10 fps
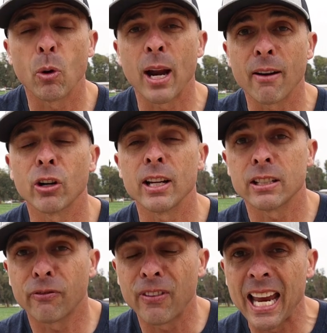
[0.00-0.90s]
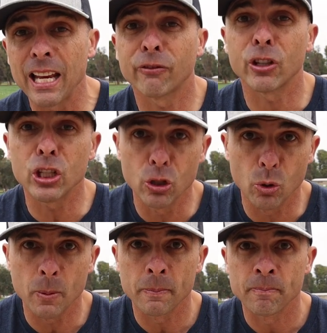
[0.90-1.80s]
Whatever is a fade for
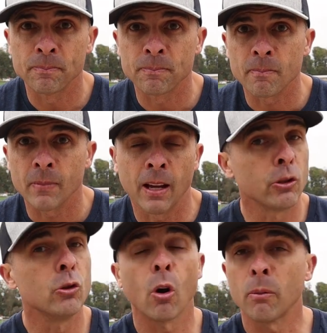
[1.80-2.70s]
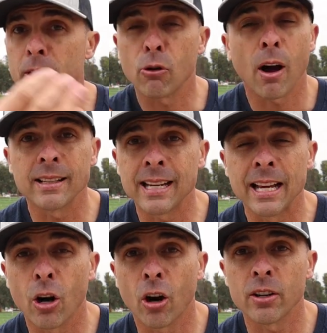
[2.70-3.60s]
you. If you normally draw it
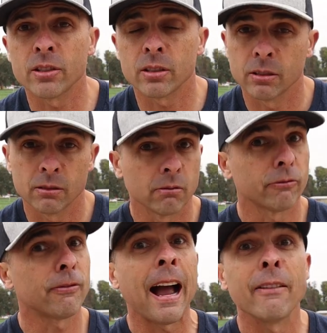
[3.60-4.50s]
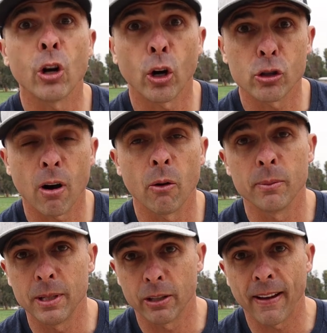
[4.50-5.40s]
10 yards, five yard draw
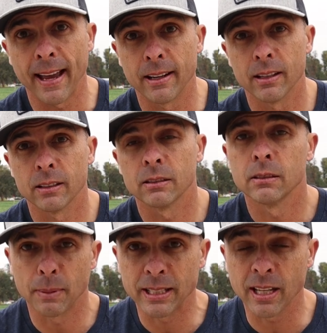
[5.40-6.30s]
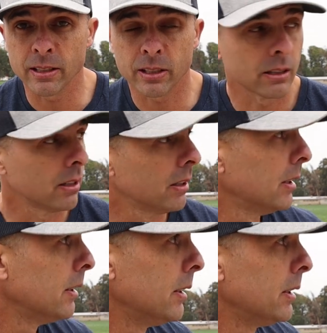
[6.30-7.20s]
would be your fade. Make sense?
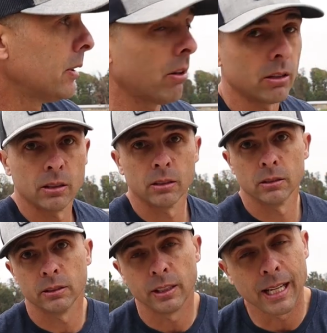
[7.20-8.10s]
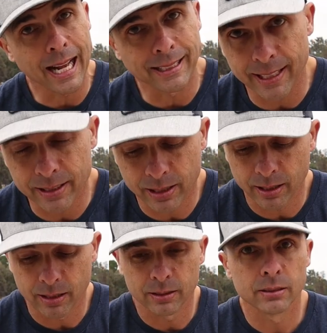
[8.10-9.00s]
So you got this.
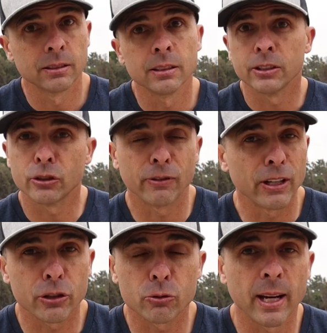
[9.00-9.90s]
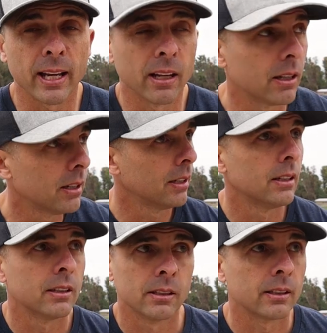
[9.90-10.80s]
Just feel your swing,
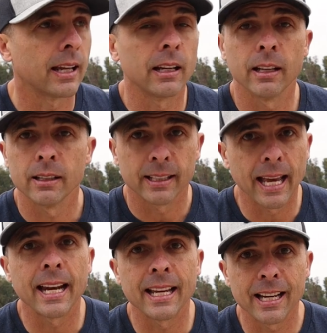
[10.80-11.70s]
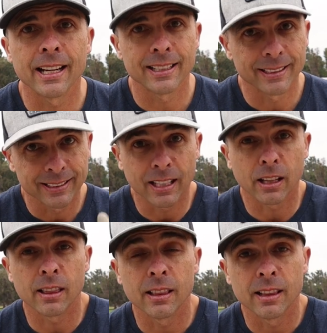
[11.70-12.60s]
getting, getting,
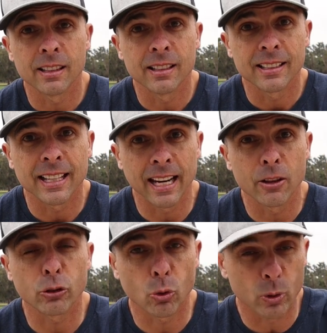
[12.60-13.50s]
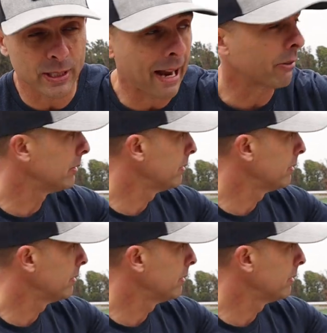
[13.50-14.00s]
getting those scores down.